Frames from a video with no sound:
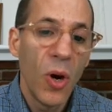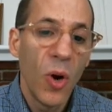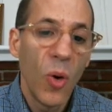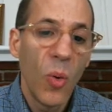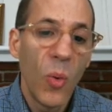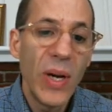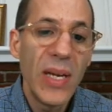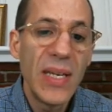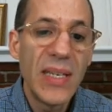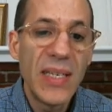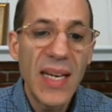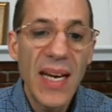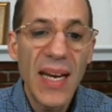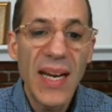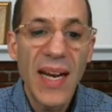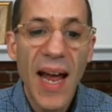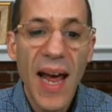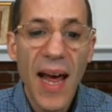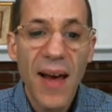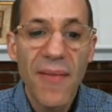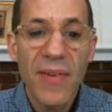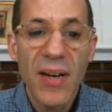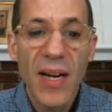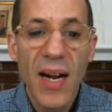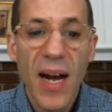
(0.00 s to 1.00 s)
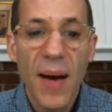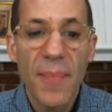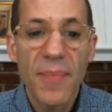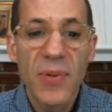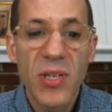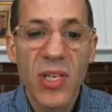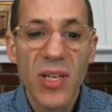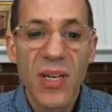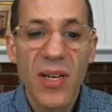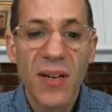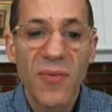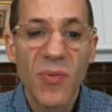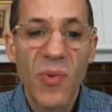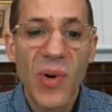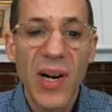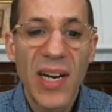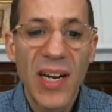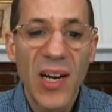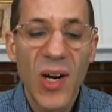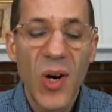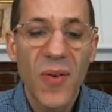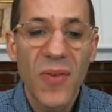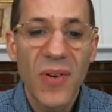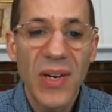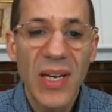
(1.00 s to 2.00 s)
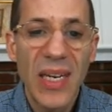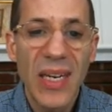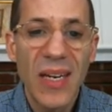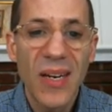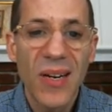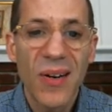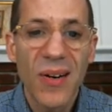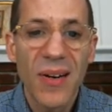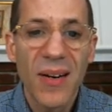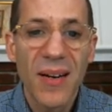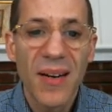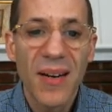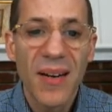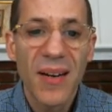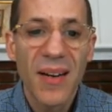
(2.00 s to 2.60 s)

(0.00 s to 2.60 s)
We did have an option of winning over here,